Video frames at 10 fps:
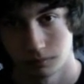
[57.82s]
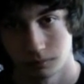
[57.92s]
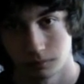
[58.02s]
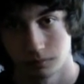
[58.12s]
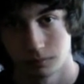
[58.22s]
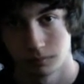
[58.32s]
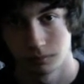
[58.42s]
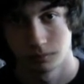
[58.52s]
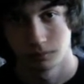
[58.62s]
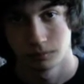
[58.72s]

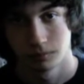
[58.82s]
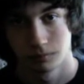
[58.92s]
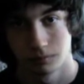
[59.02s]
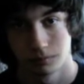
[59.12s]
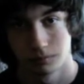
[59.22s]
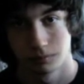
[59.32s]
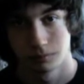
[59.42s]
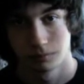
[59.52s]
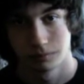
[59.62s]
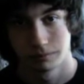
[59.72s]

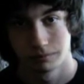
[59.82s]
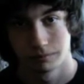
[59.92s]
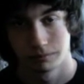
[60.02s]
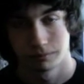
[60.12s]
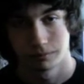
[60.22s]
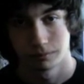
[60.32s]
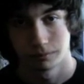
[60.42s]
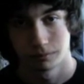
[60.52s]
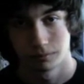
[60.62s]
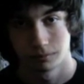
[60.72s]

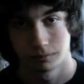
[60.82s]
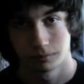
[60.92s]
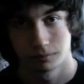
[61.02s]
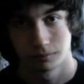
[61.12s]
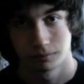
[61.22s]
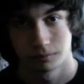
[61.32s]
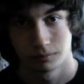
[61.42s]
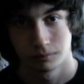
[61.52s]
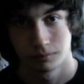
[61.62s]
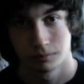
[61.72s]

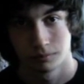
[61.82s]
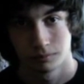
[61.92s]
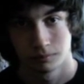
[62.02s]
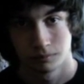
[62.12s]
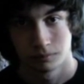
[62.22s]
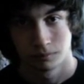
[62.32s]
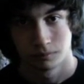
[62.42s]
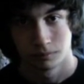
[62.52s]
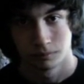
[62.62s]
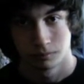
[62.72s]

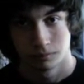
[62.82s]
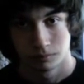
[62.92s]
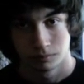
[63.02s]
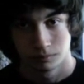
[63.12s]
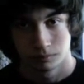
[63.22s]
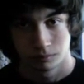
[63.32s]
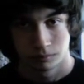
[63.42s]
(silent)